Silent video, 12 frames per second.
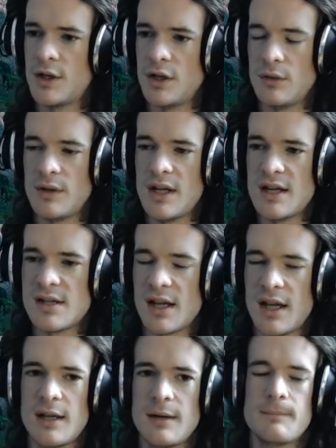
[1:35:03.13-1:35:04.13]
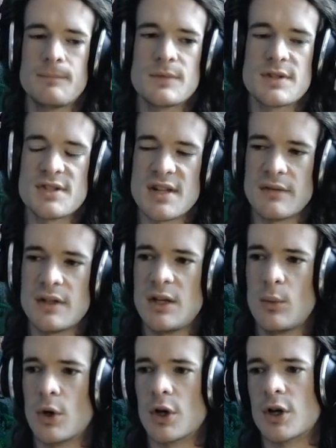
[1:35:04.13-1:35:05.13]
You need to hit
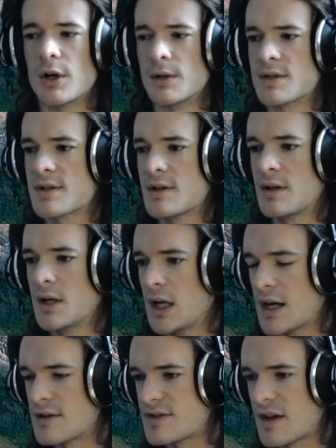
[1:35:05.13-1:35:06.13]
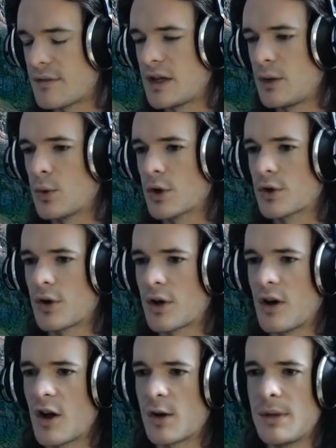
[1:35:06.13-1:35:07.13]
70 workers. A 70 worker
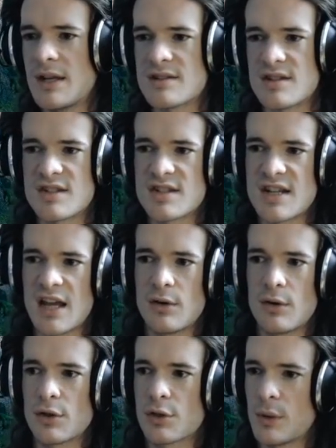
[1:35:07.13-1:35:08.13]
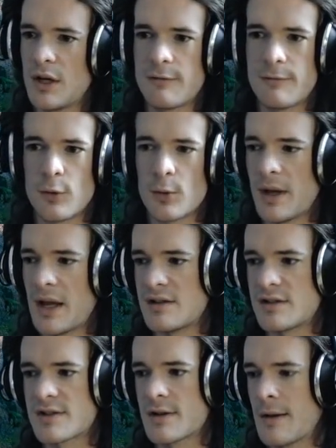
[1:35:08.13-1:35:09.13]
economy is the standard 3 to 4
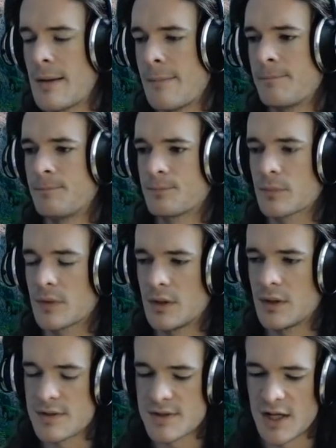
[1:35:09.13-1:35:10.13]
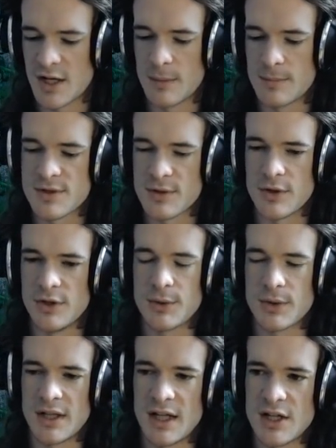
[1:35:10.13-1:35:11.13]
base set up so that you
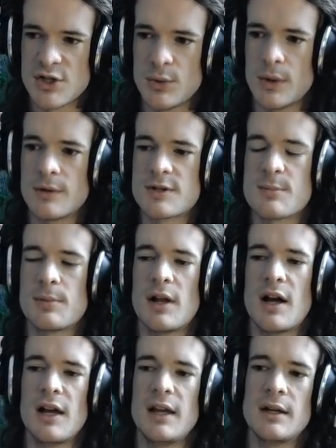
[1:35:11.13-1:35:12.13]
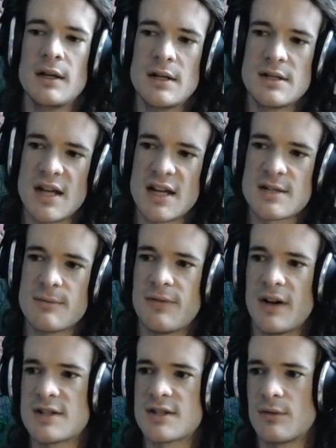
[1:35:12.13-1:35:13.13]
can hit 200 supply, take some
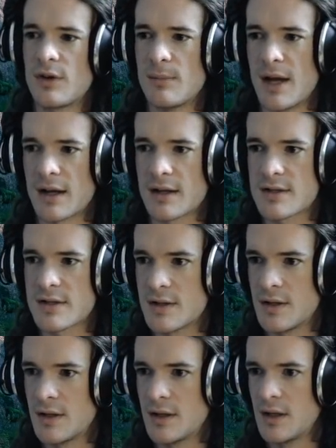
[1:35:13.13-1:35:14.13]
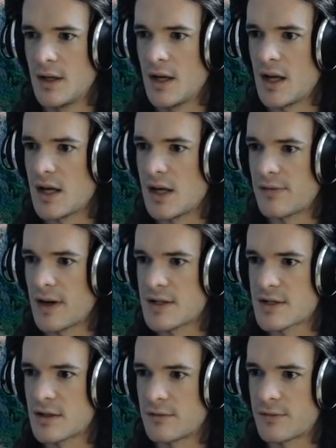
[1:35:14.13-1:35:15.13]
fights, and remax. Any
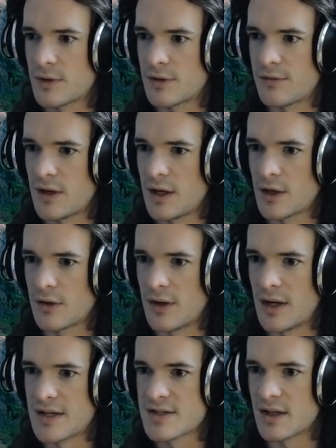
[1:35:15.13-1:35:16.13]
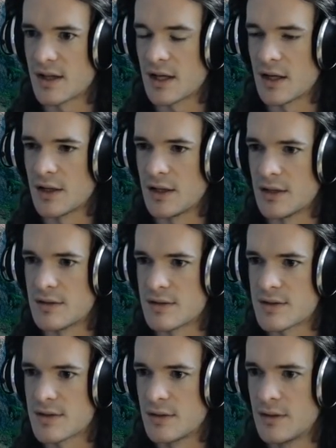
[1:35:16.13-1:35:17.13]
advice for defending harass like
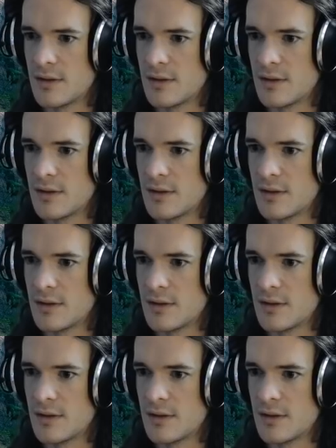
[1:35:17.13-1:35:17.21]
Hellions?